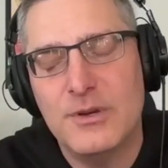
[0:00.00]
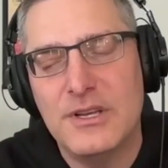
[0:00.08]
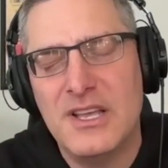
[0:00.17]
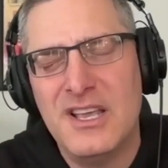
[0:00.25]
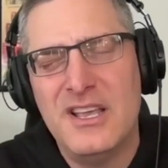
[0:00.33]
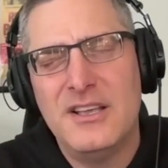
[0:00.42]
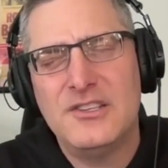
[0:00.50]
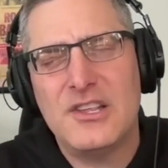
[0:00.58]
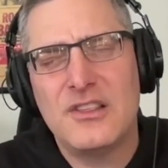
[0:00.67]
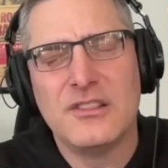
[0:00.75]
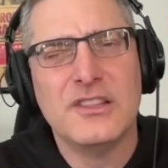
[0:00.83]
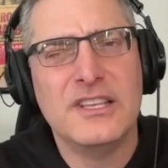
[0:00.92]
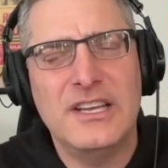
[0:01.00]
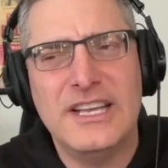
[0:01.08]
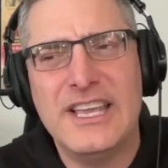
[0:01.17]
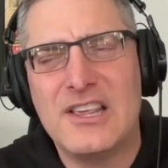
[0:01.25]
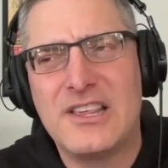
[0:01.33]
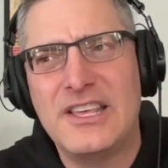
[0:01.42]
but just, I
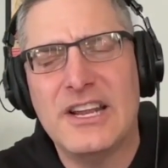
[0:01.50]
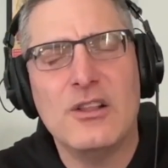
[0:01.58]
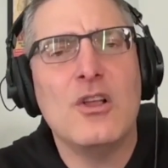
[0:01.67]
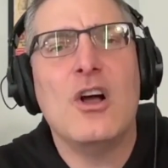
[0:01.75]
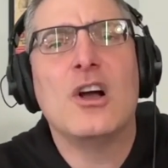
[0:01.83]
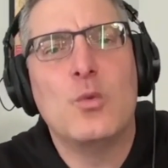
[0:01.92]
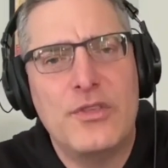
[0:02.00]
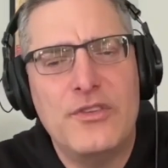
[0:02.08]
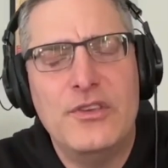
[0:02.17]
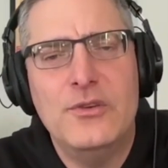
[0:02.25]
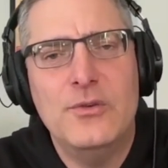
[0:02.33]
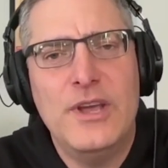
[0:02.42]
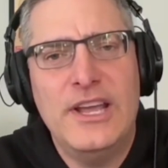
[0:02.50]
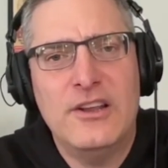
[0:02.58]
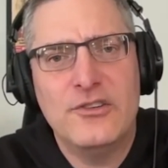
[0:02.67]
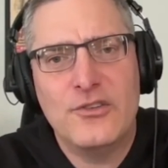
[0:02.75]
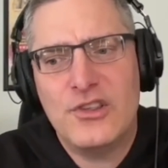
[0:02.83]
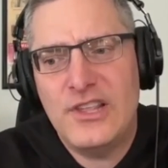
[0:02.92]
guess, get along with you and
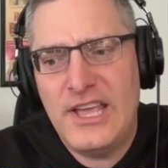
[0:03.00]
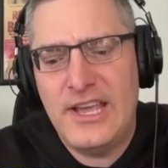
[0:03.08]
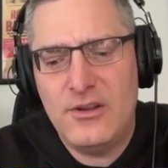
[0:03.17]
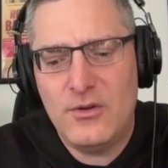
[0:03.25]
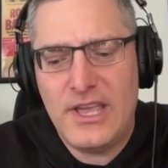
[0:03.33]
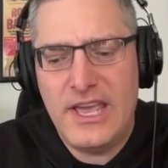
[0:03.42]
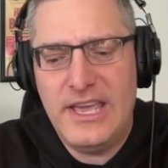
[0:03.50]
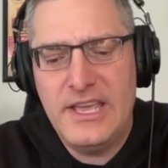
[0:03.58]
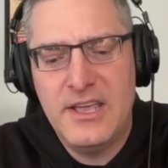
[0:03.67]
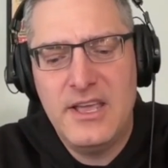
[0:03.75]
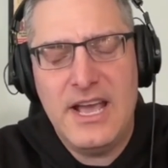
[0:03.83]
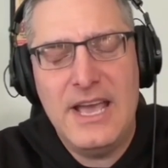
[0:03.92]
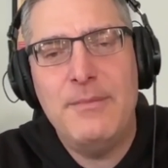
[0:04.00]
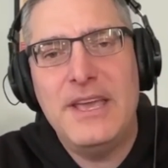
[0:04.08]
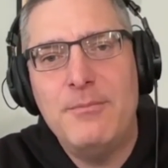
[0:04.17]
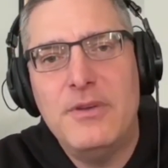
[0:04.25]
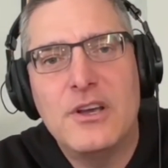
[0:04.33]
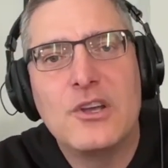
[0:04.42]
understand, okay, I
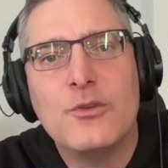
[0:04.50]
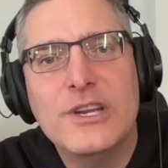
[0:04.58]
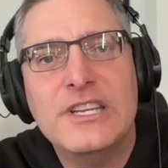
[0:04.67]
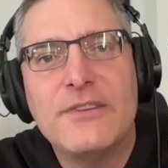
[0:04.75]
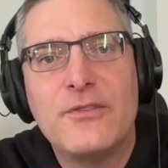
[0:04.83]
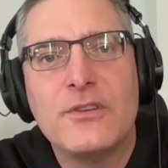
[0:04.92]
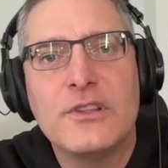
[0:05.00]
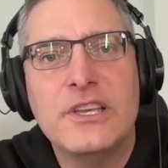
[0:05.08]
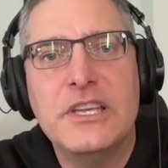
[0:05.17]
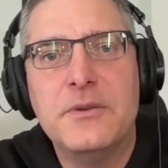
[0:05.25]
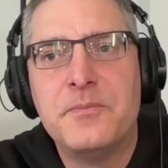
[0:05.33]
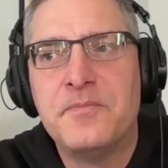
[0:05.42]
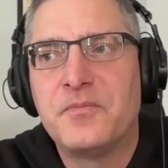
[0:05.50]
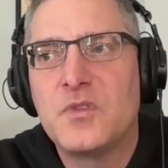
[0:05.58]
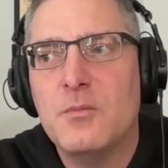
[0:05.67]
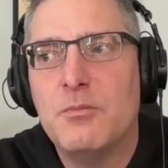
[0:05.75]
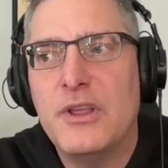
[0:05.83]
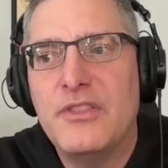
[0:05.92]
may agree differently,
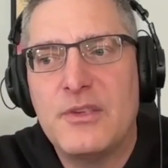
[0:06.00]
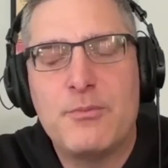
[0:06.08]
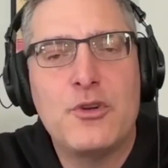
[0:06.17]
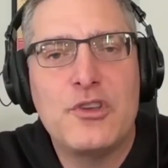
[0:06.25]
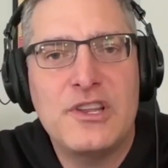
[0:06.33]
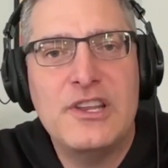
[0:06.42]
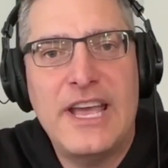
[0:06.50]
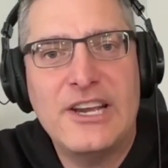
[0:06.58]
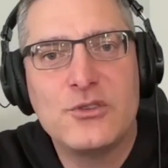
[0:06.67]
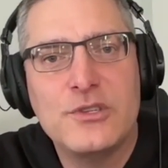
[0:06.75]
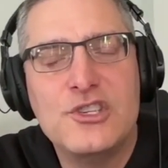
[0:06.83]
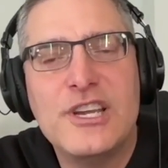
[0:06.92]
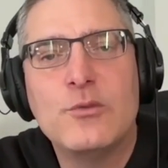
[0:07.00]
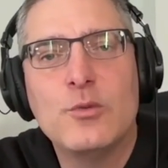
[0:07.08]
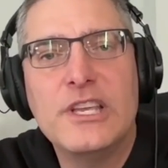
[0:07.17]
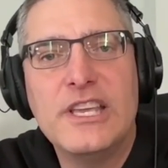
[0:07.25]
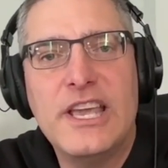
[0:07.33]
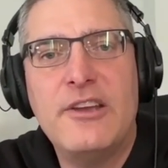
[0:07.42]
but this person actually
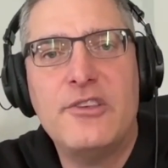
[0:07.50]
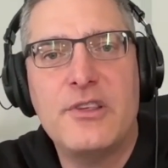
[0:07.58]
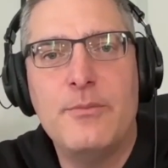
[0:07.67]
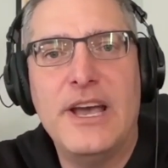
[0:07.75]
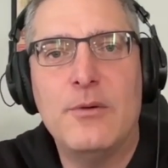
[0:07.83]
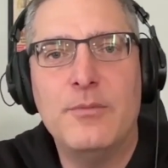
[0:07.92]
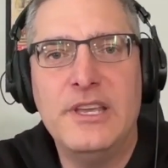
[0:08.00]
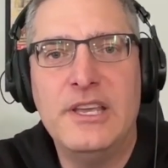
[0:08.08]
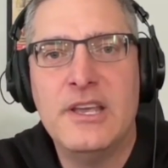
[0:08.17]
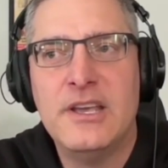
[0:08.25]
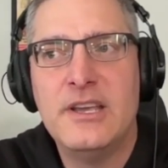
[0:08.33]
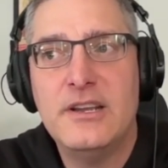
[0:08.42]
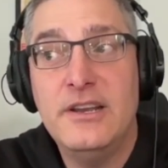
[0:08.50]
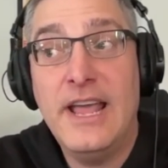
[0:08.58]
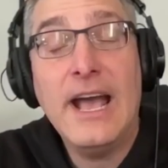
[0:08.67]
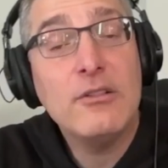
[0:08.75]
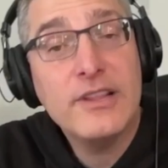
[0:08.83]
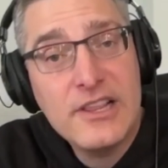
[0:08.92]
genuinely cares about me.
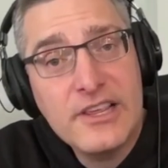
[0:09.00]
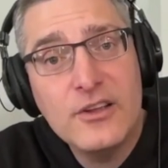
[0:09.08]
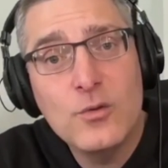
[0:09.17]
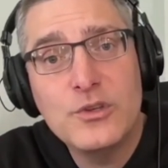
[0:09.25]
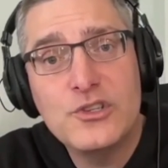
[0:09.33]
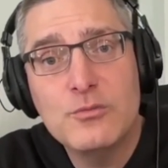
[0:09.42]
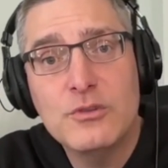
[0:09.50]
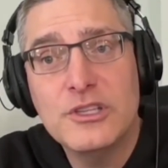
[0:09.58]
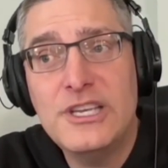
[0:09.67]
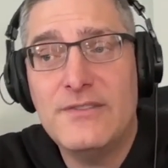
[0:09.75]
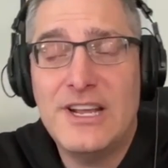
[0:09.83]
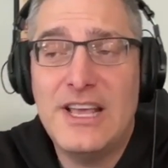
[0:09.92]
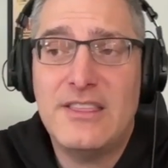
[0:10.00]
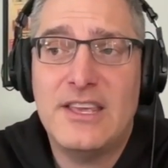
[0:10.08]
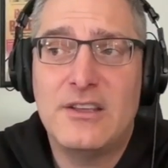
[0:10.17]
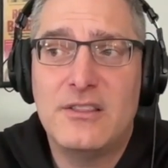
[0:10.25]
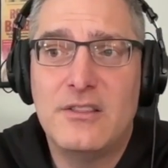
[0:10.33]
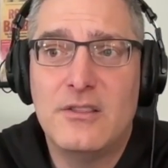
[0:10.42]
Now let's hear what you believe. And I
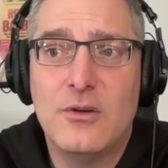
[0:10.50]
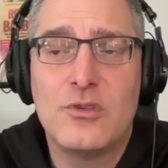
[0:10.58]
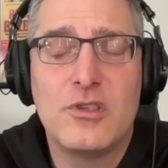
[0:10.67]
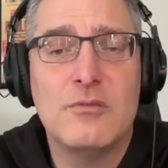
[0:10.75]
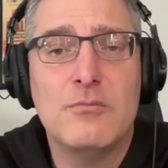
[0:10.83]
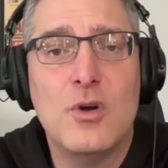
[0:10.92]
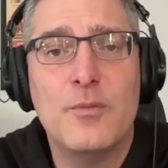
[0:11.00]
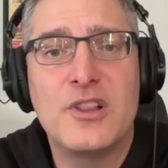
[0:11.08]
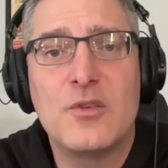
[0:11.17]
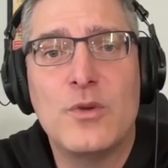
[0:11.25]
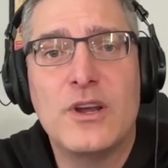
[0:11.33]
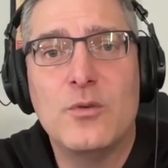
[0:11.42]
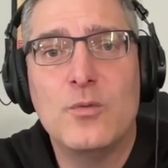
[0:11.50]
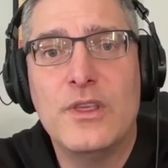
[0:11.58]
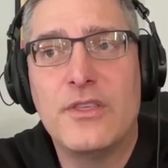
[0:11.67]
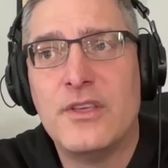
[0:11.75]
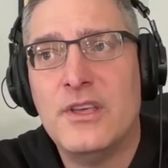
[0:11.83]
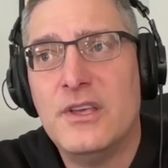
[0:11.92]
think those are the moments where
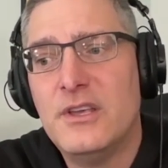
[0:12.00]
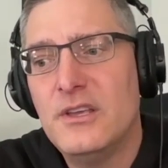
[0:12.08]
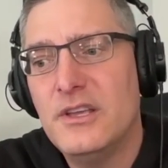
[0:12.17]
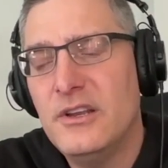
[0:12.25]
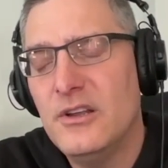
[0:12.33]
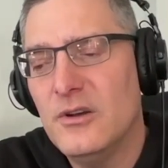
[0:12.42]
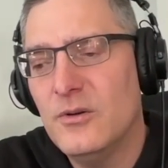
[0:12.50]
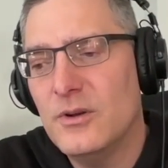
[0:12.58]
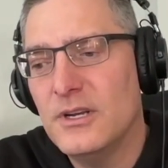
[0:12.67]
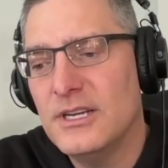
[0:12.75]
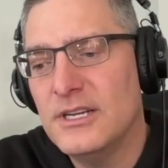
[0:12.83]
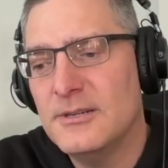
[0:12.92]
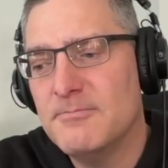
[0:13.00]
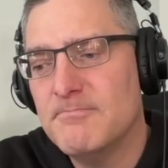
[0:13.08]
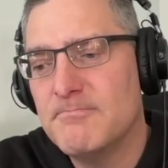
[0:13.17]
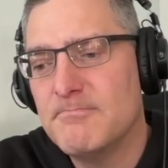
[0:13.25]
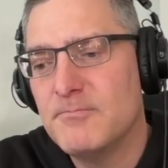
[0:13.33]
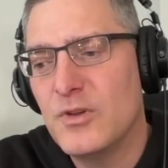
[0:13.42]
with
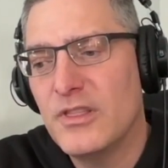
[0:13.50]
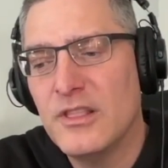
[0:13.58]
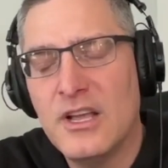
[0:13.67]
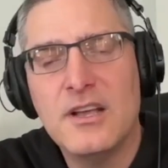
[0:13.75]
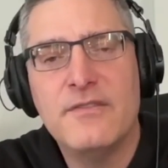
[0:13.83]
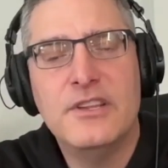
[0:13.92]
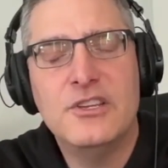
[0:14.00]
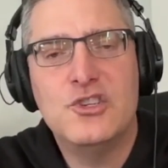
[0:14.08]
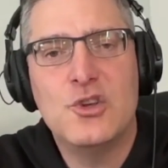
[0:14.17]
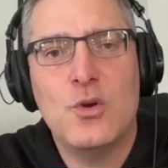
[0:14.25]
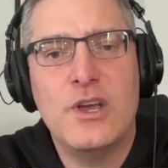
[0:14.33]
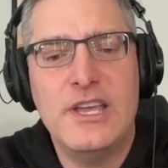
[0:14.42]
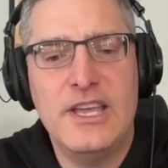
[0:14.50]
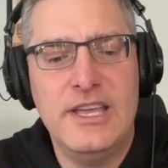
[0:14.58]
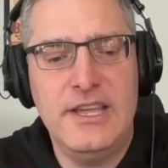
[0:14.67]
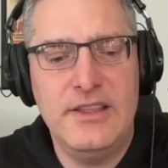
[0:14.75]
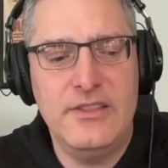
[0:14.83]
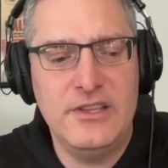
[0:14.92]
love and enjoy
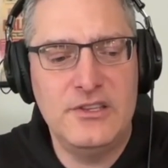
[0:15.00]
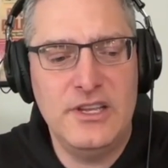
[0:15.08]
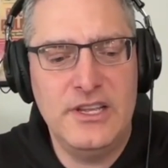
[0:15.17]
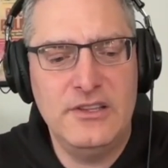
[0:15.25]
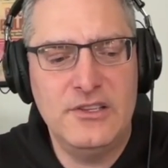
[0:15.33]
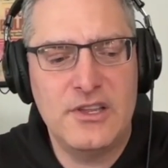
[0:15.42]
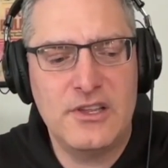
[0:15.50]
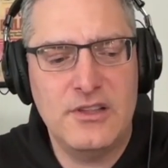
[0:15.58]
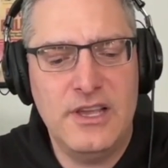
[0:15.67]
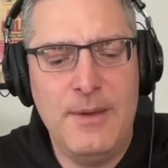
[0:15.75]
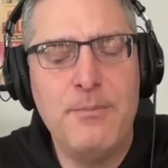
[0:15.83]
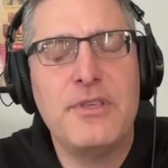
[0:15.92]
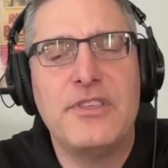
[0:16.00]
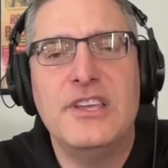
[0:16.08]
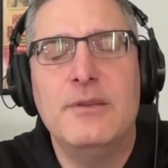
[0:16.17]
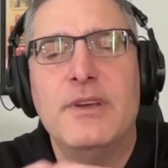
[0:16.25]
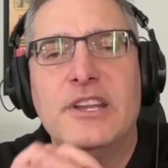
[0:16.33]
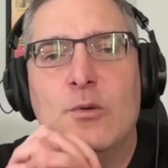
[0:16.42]
and just empathy
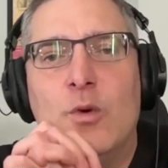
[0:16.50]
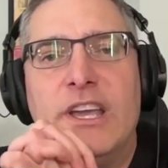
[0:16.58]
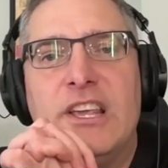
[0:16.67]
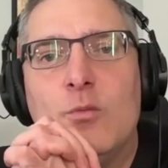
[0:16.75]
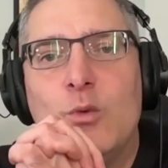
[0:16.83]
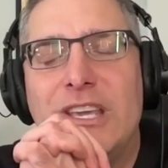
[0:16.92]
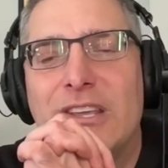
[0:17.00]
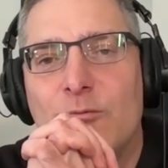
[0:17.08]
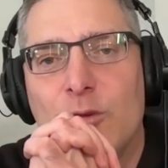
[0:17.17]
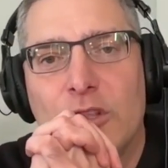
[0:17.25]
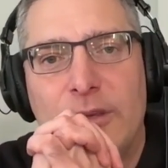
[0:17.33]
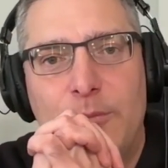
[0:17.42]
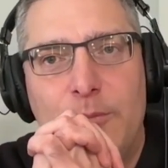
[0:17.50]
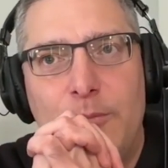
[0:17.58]
in many ways, we can really